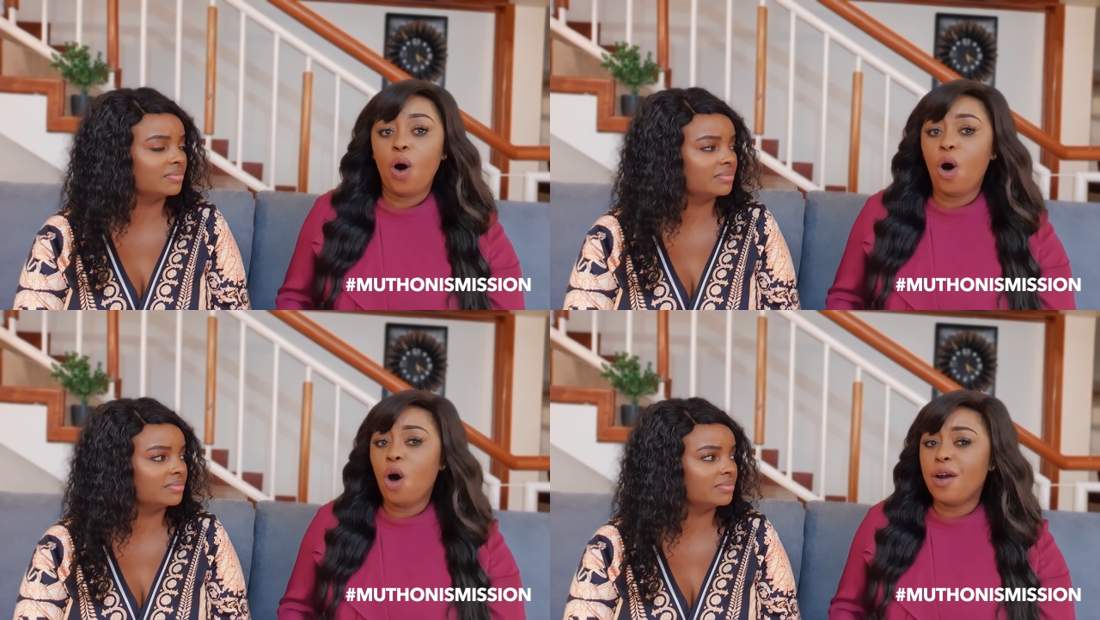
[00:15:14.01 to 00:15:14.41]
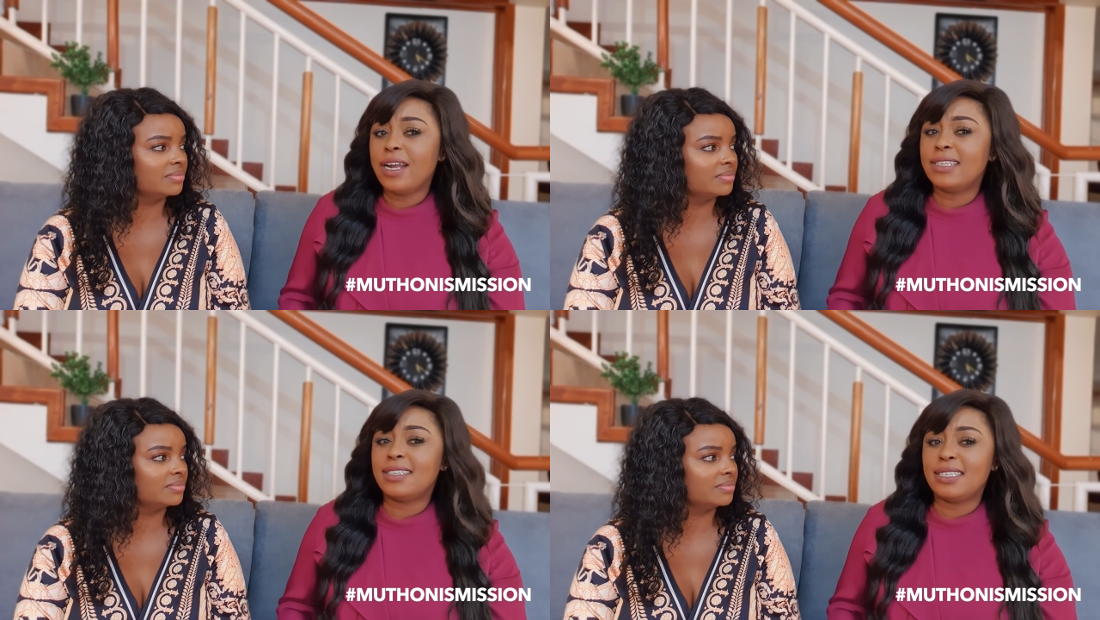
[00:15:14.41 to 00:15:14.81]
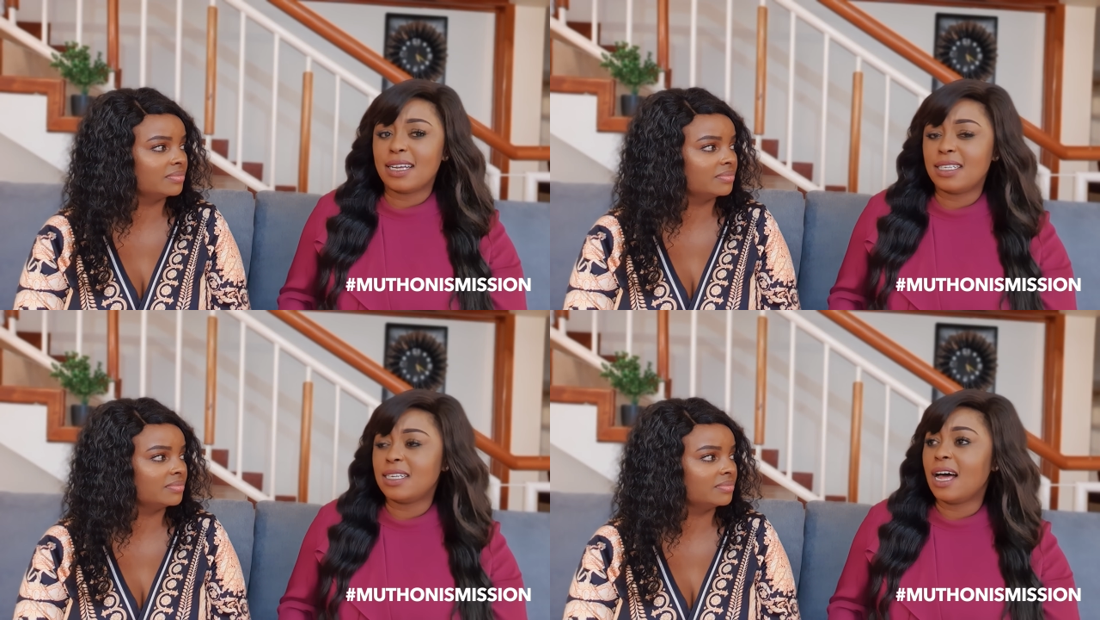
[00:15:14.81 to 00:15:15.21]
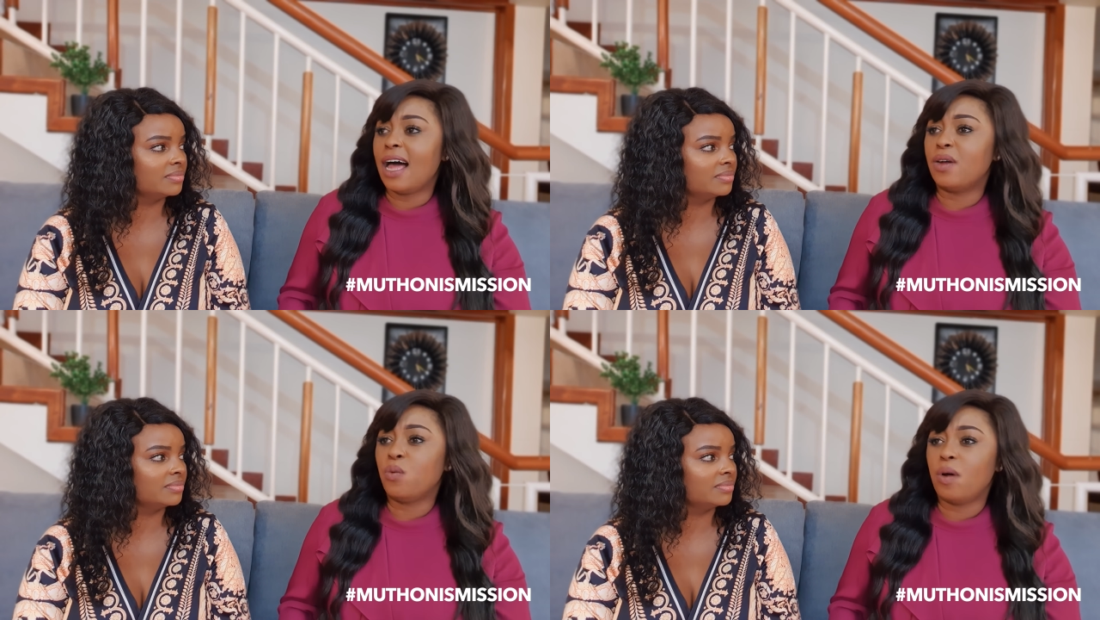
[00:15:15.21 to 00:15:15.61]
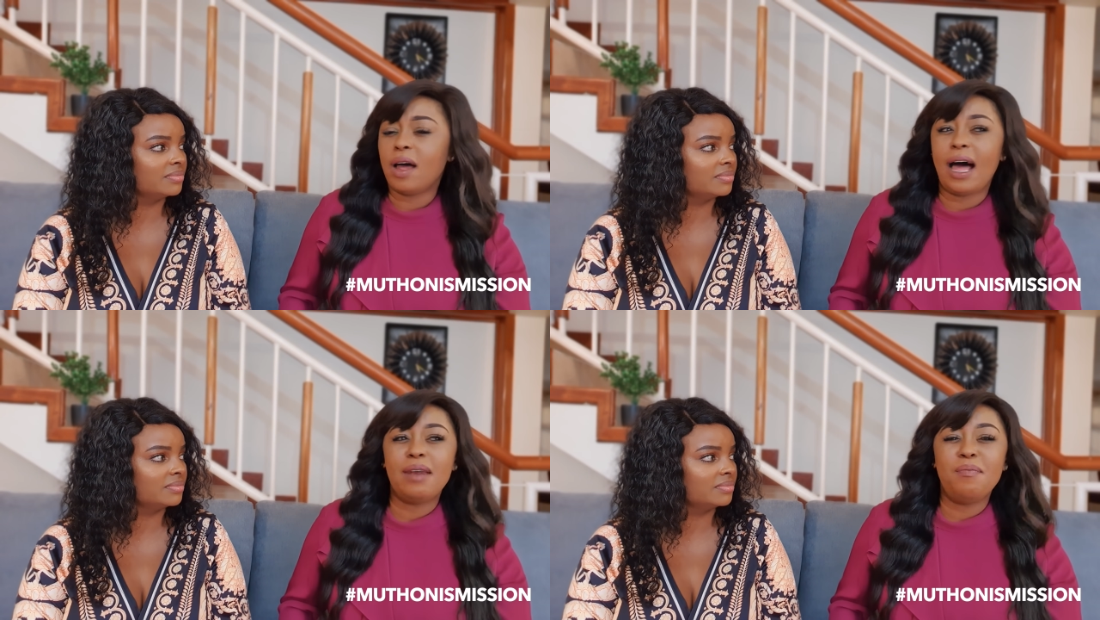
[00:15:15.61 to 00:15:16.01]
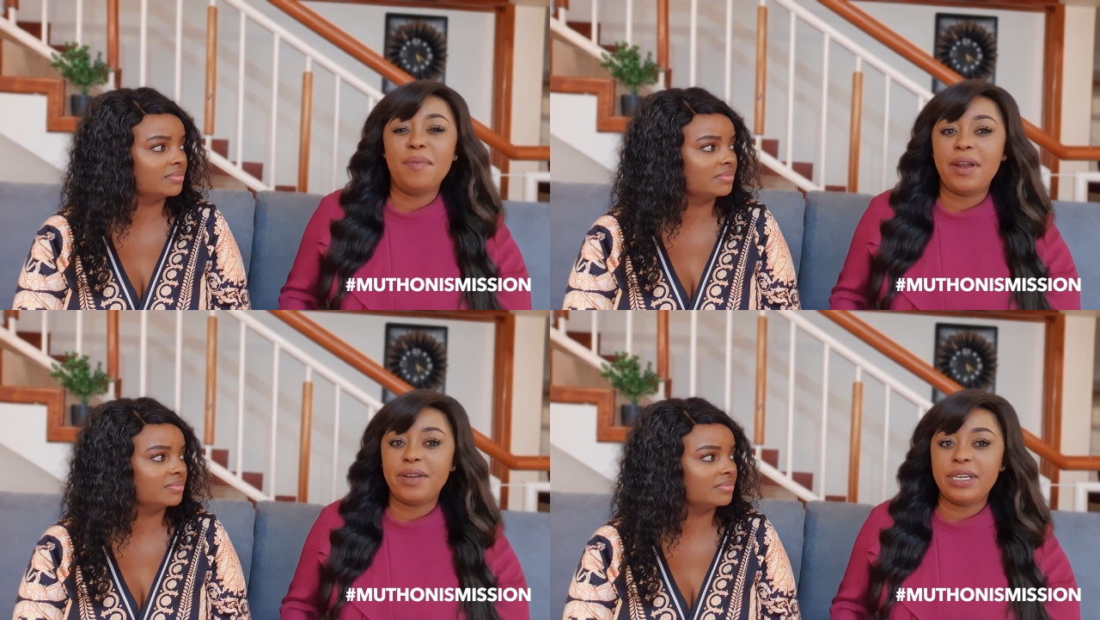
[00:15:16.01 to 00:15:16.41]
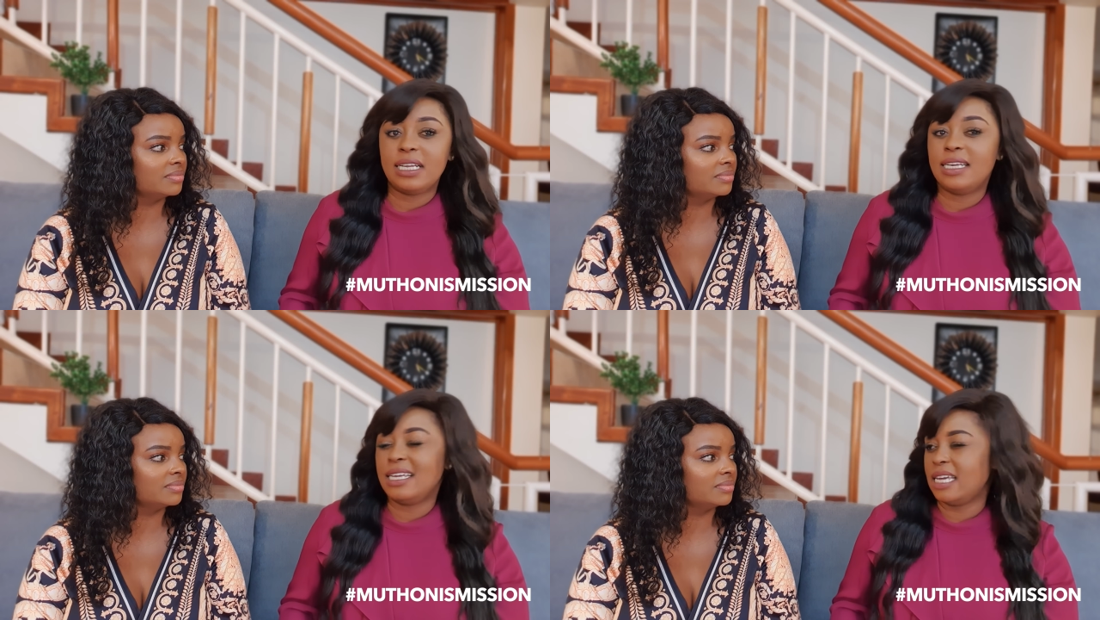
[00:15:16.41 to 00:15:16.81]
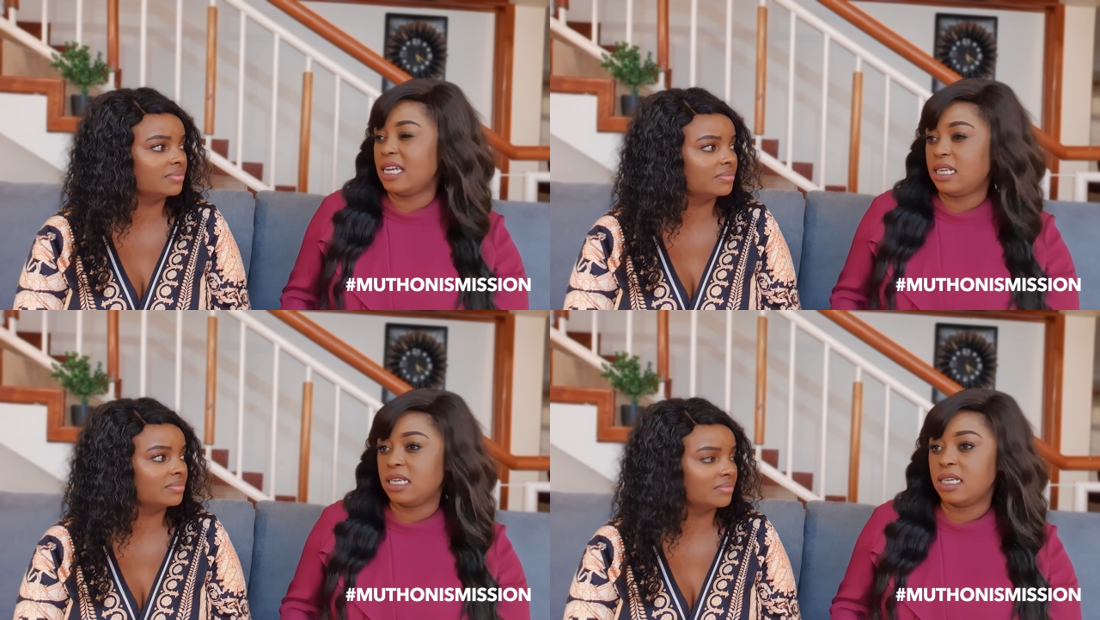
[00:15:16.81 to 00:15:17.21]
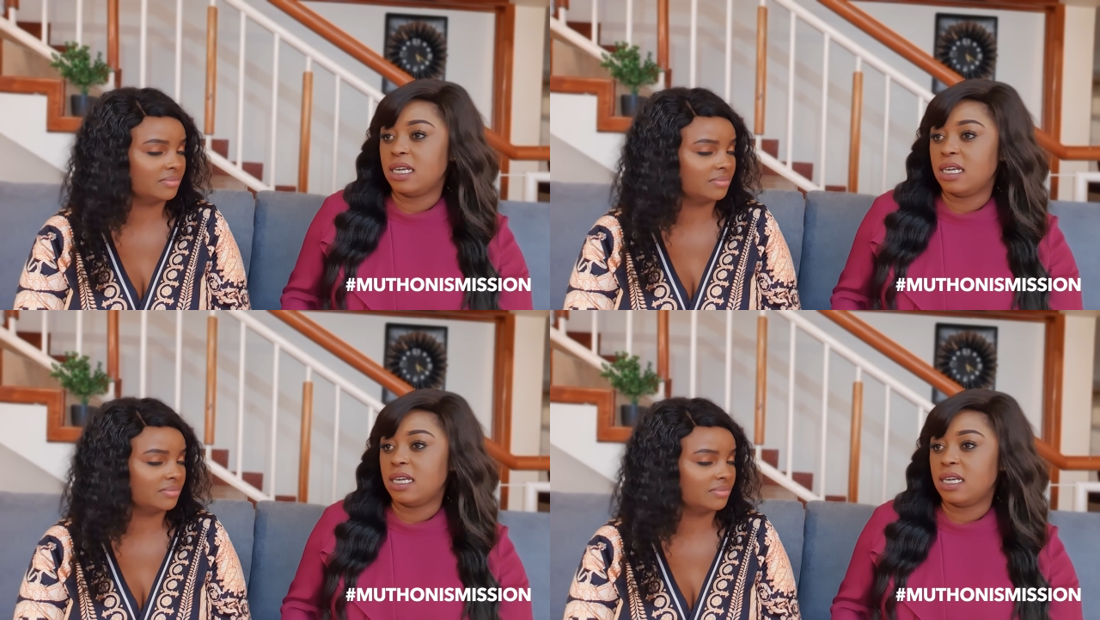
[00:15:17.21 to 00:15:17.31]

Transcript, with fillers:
Speaker 1: or it's just an unmerited hit,